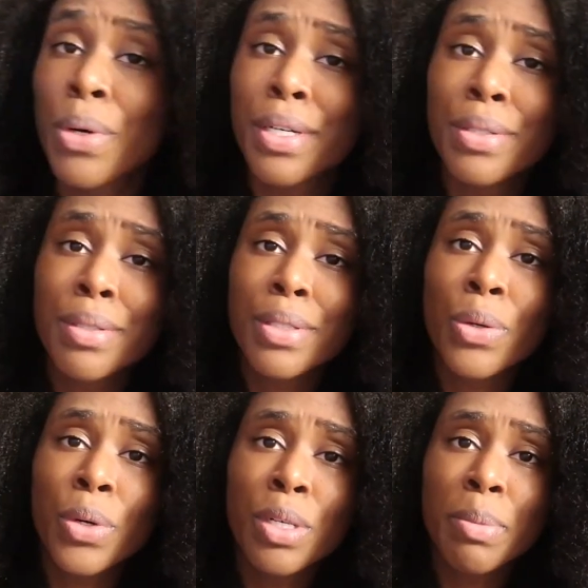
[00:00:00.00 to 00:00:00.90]
oil, a
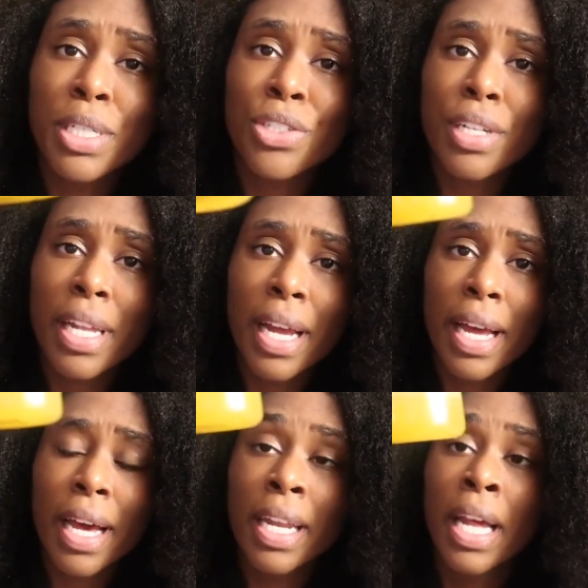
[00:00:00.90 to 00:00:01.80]
little oil mixture that I
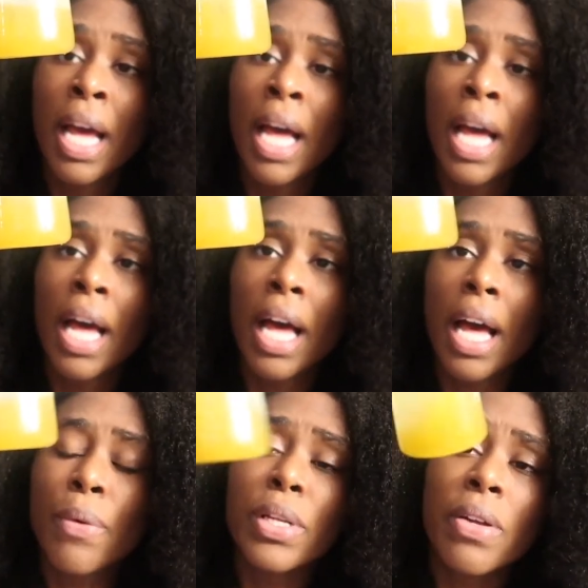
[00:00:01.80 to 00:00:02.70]
got.
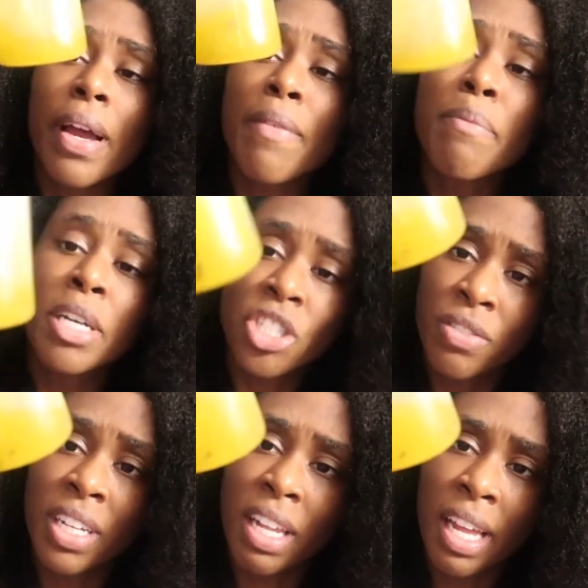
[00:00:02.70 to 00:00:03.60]
I really don't have much of it